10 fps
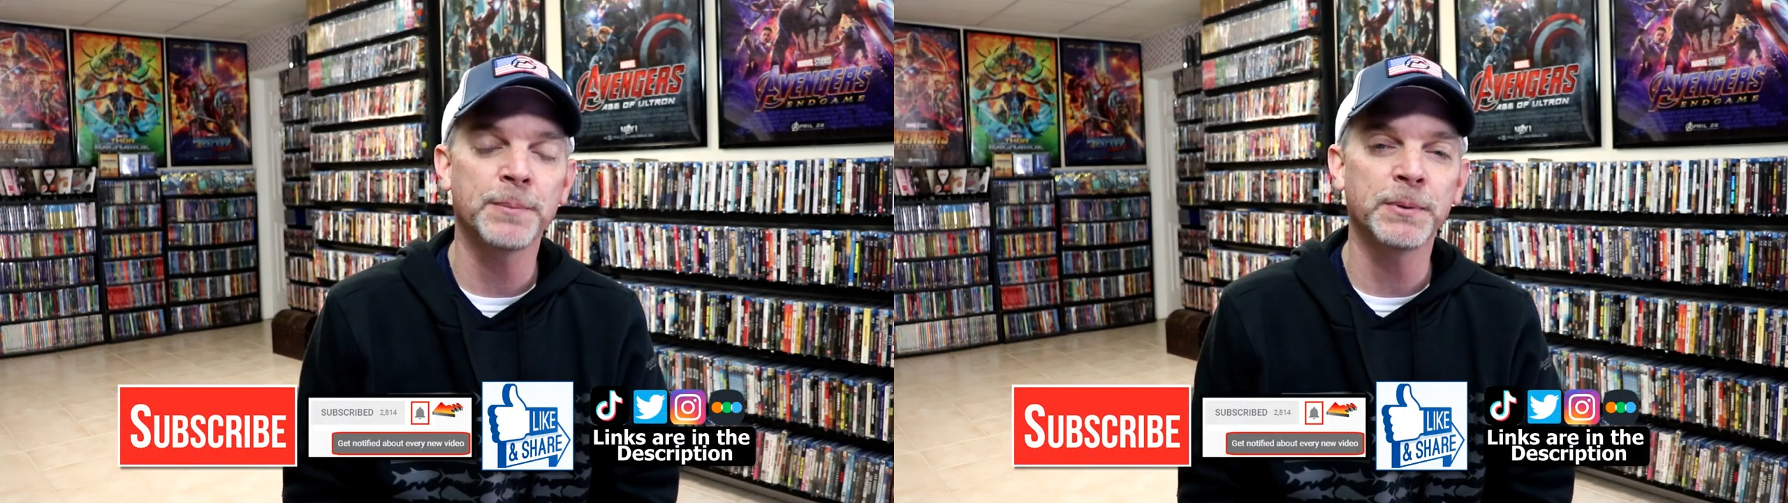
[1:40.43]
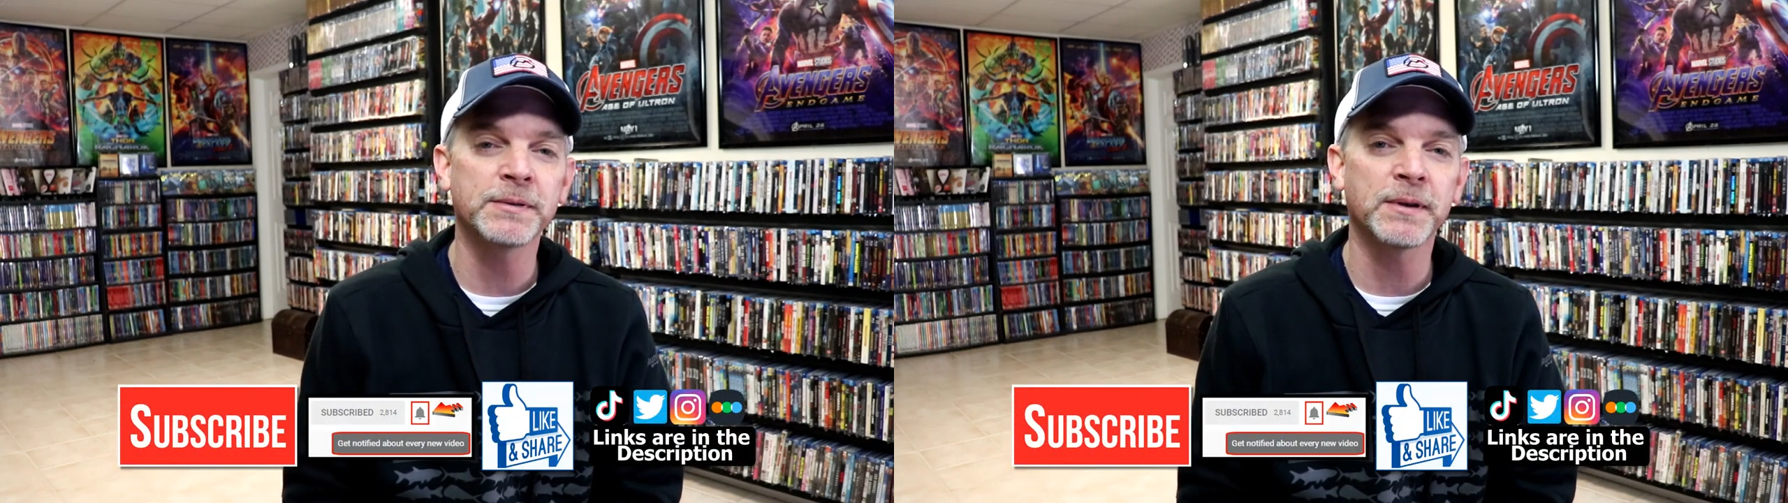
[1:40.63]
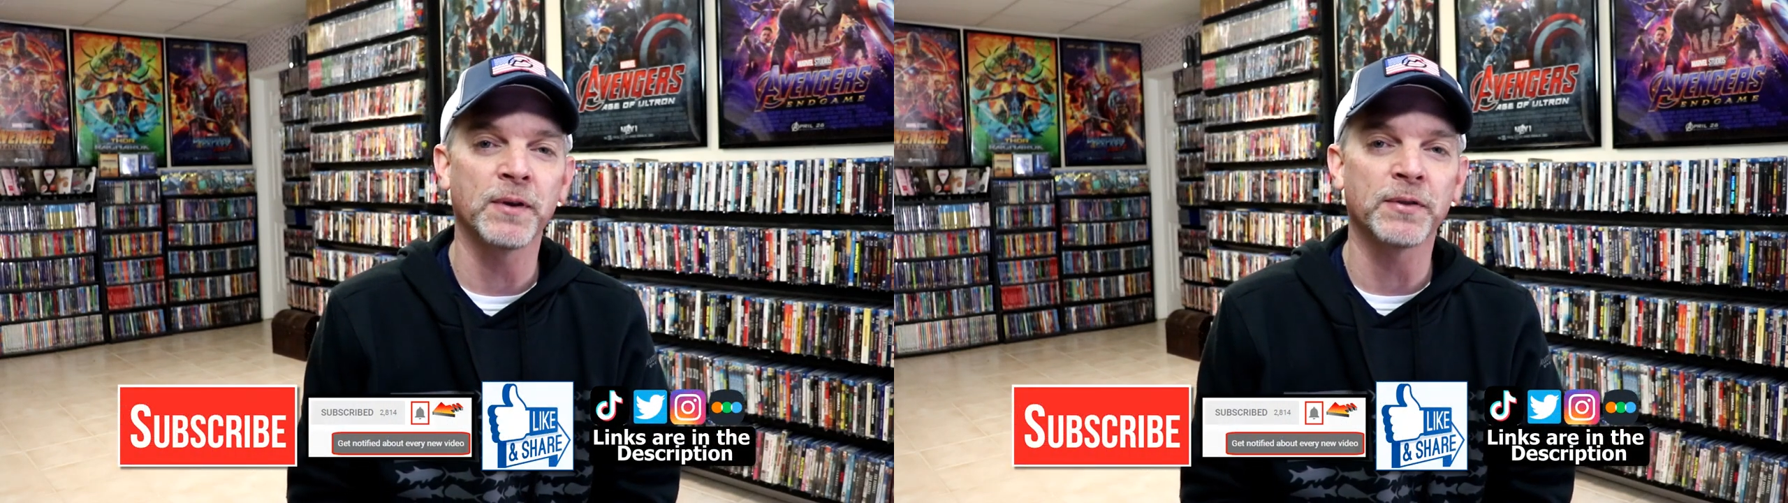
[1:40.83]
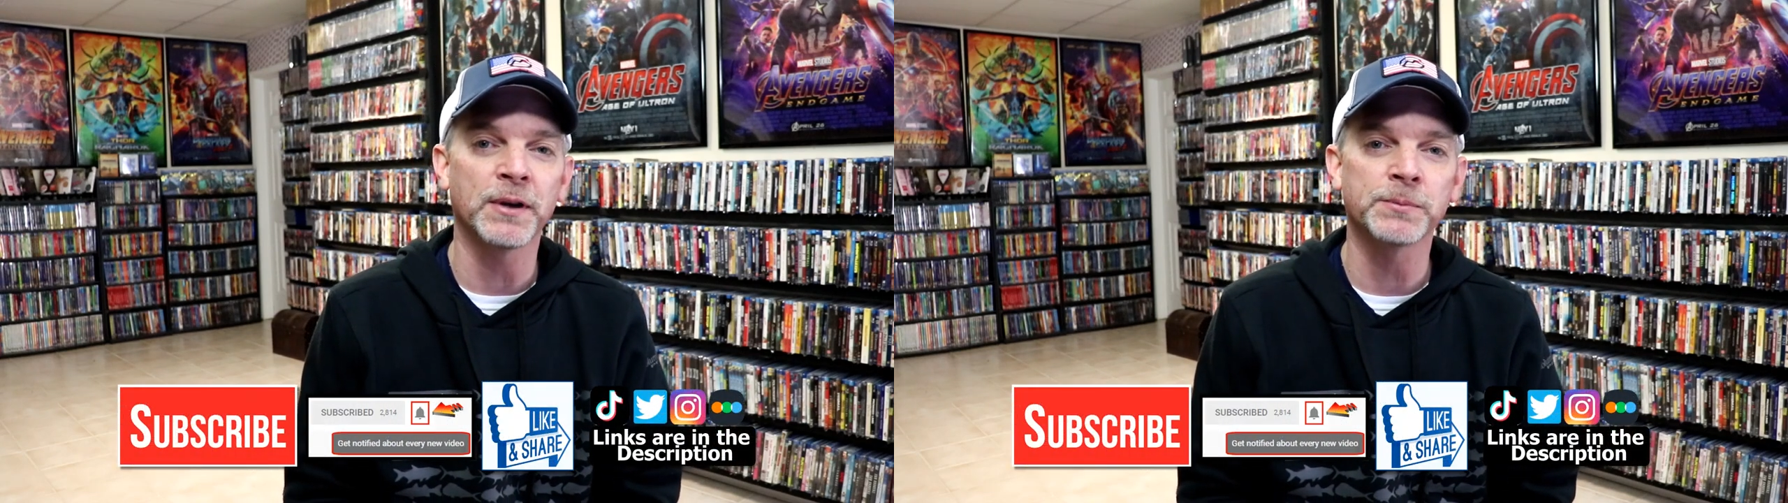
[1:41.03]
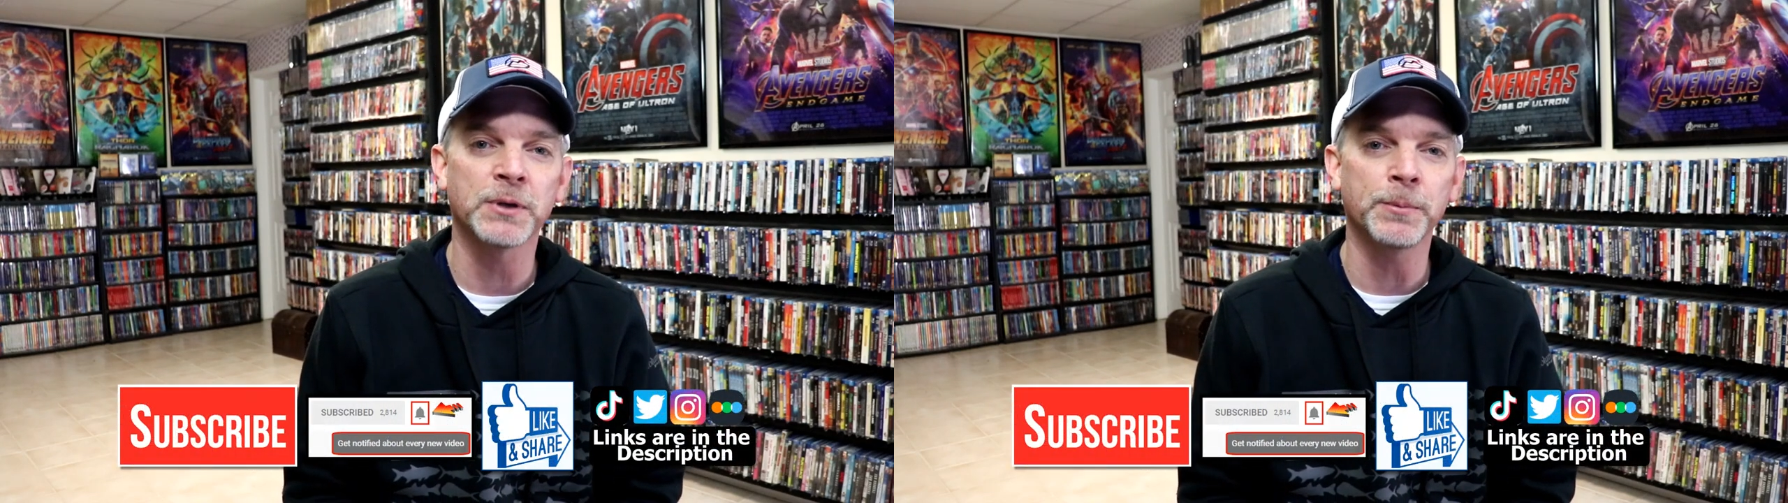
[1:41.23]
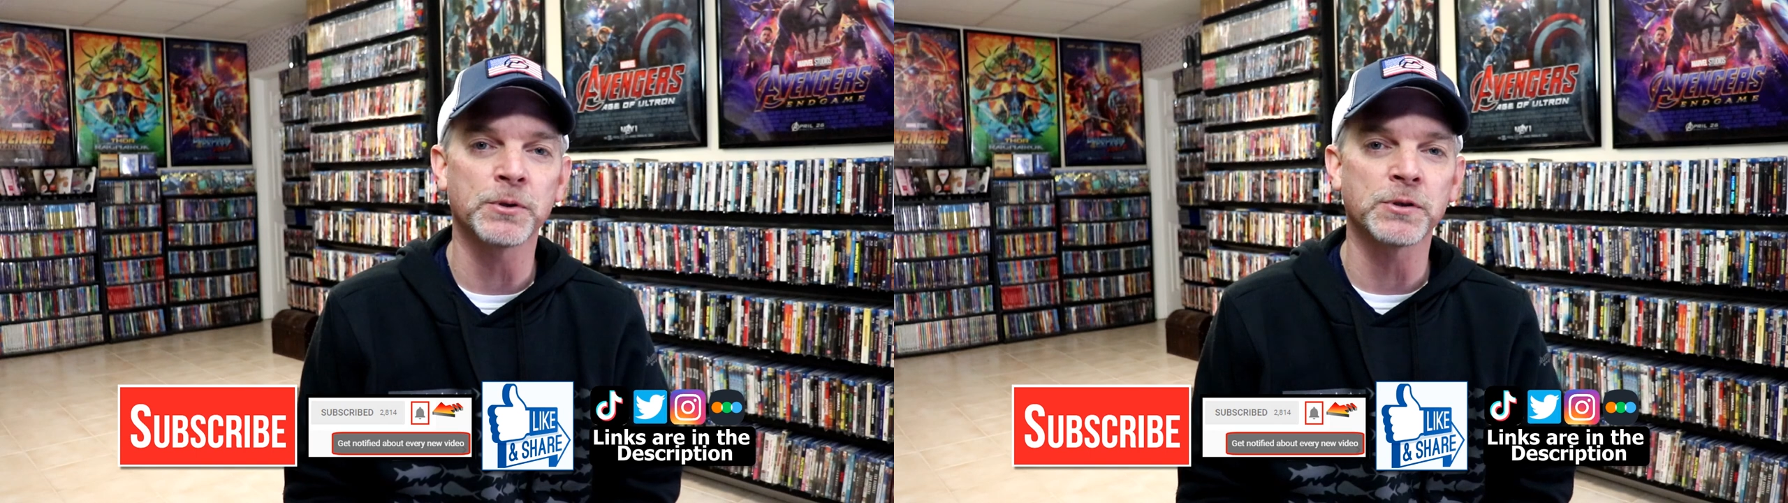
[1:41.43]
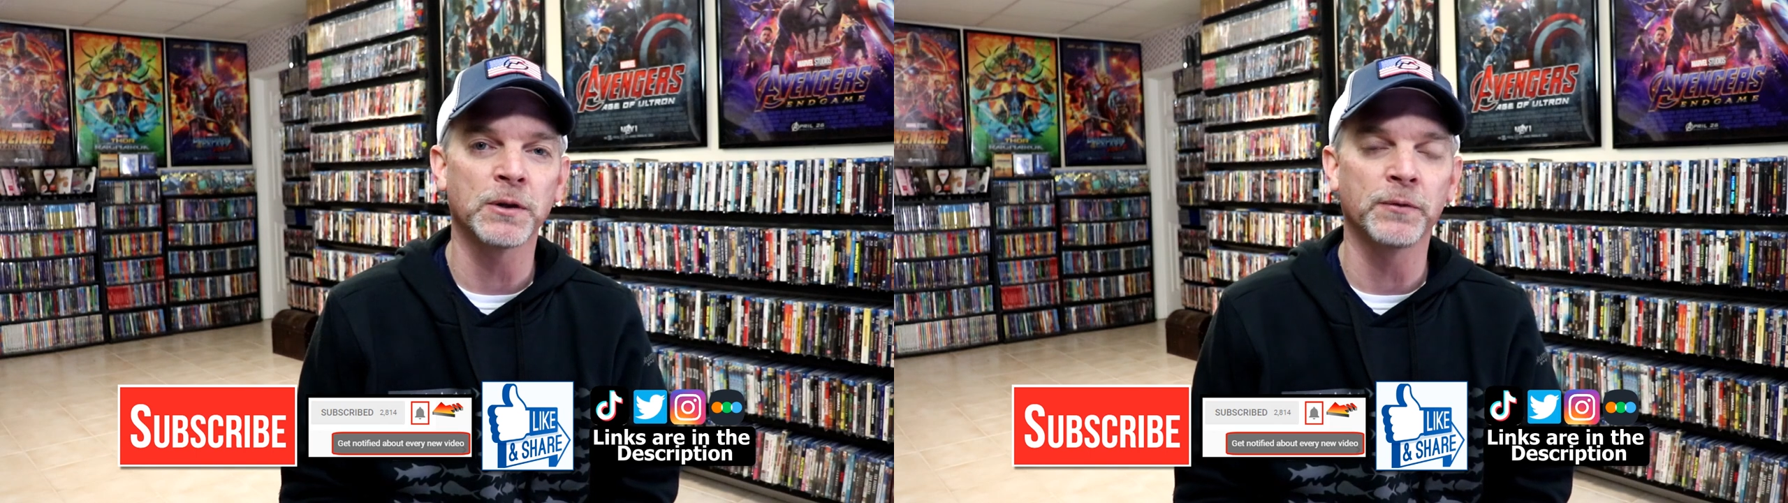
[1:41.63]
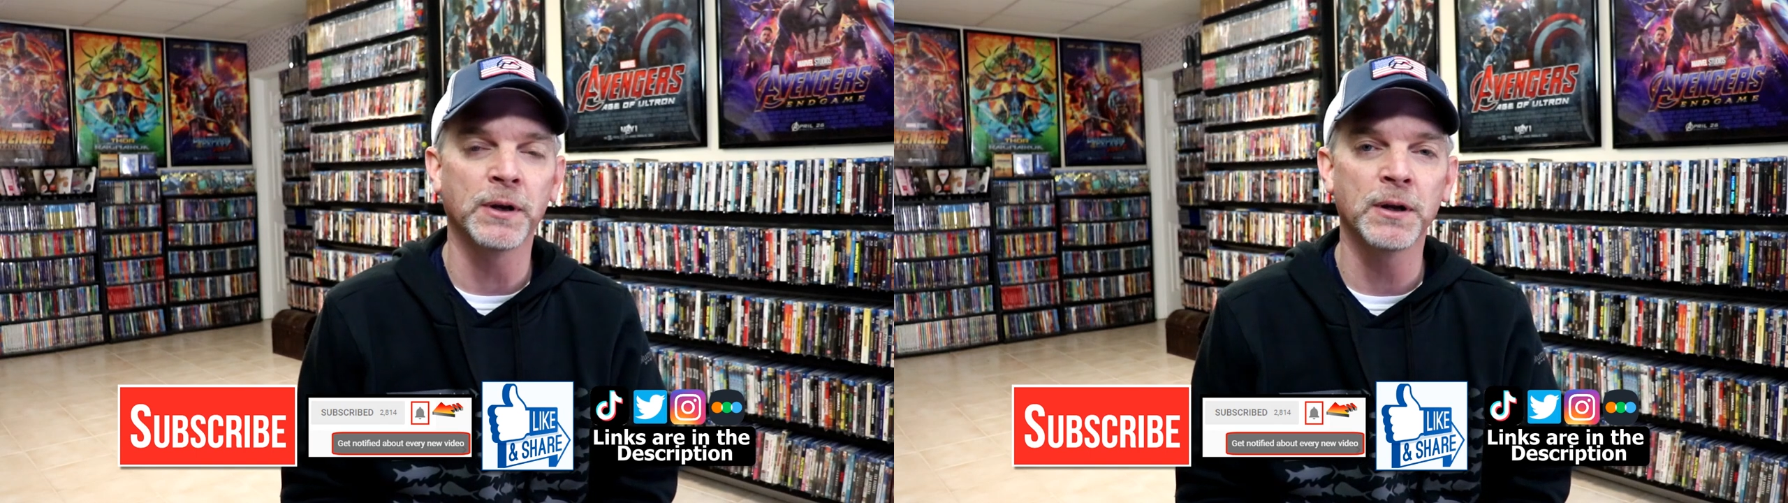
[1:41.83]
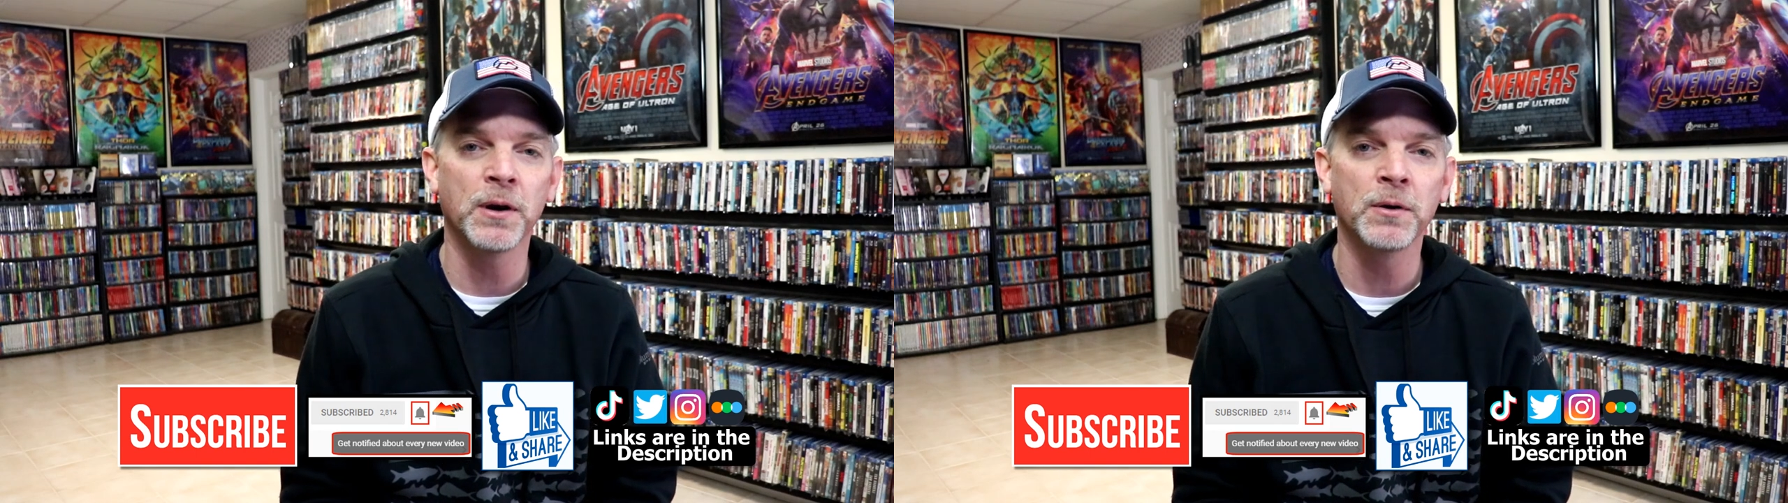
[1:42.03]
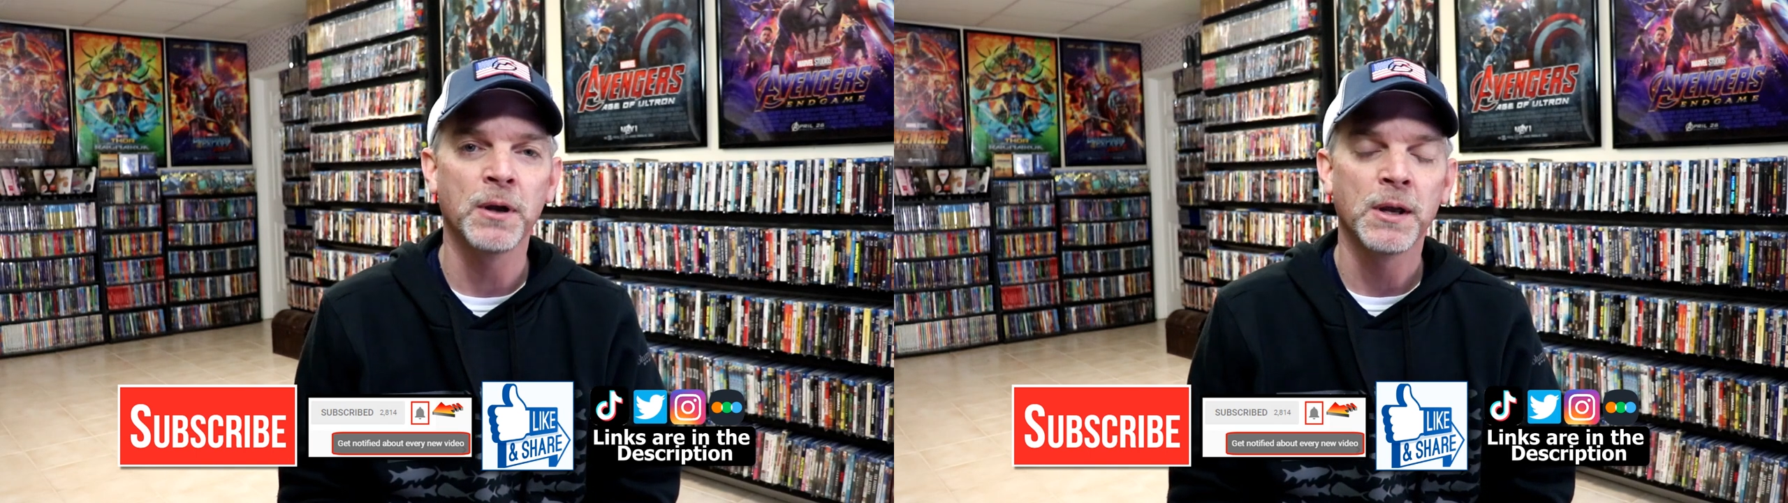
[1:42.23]
please give it a thumbs up and share the
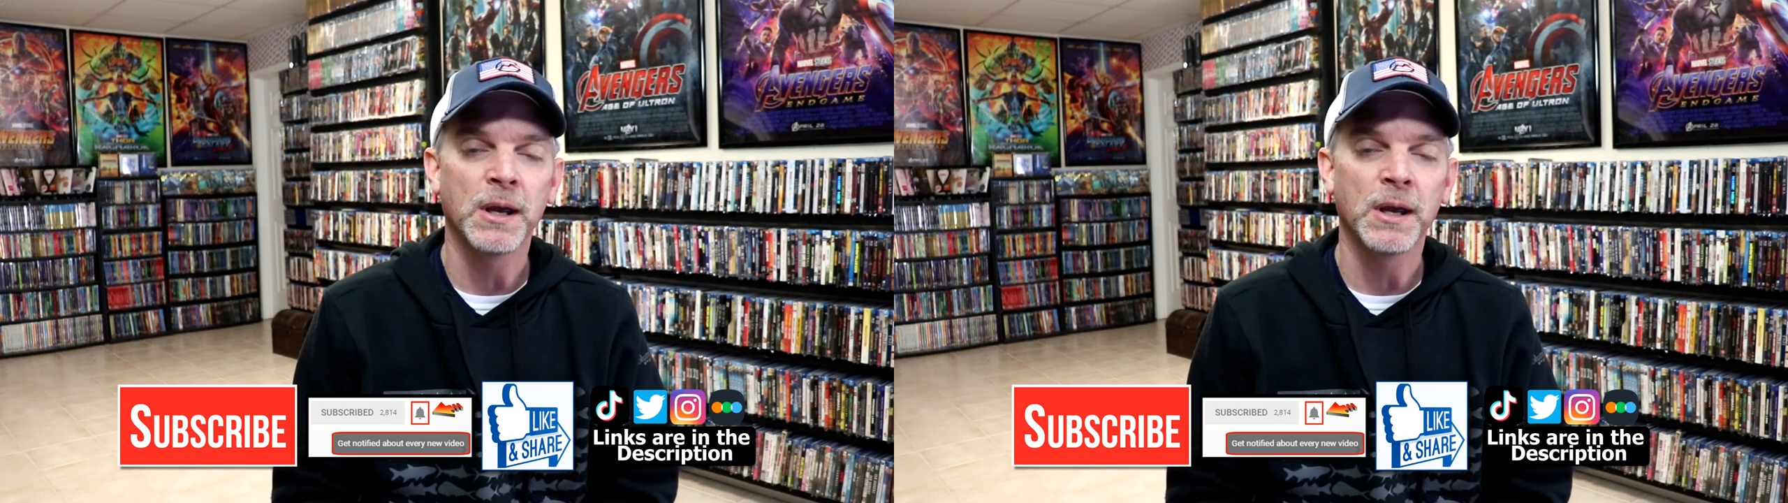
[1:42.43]
video.